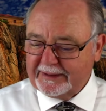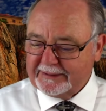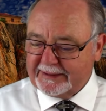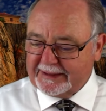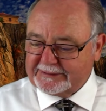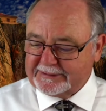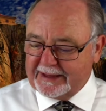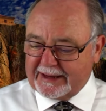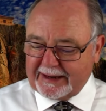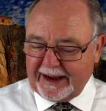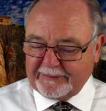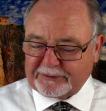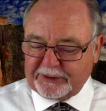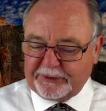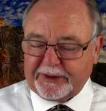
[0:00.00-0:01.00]
at least not
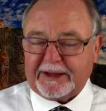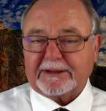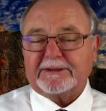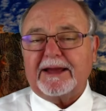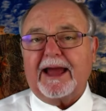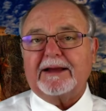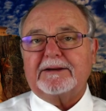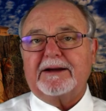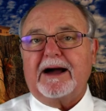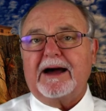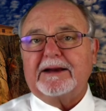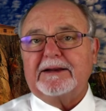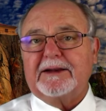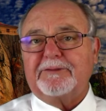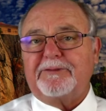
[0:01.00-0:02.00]
after he attacked
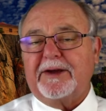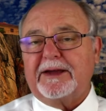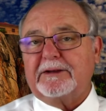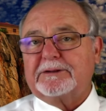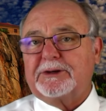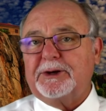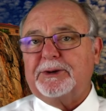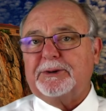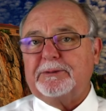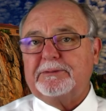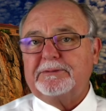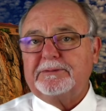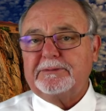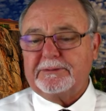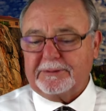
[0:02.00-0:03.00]
God in a failed coup
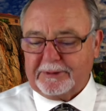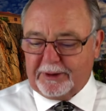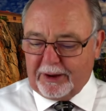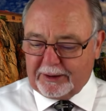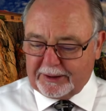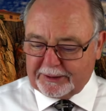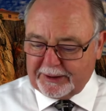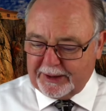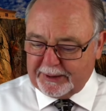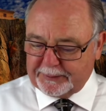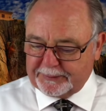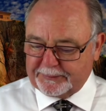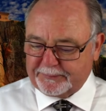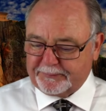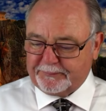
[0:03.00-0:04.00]
long
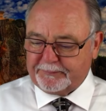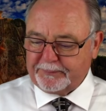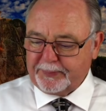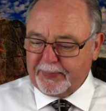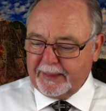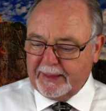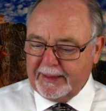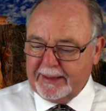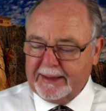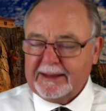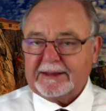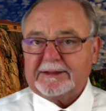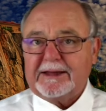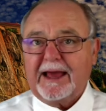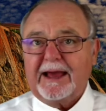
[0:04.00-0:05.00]
ago.
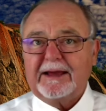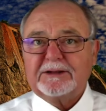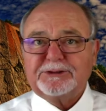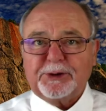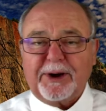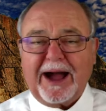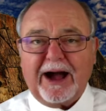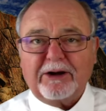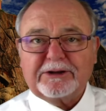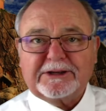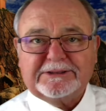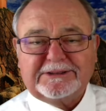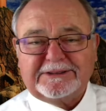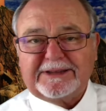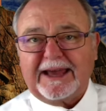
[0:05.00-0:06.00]
So how
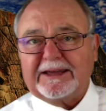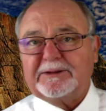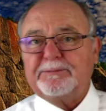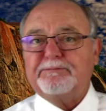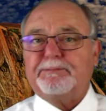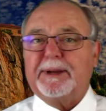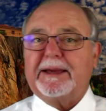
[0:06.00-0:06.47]
could Satan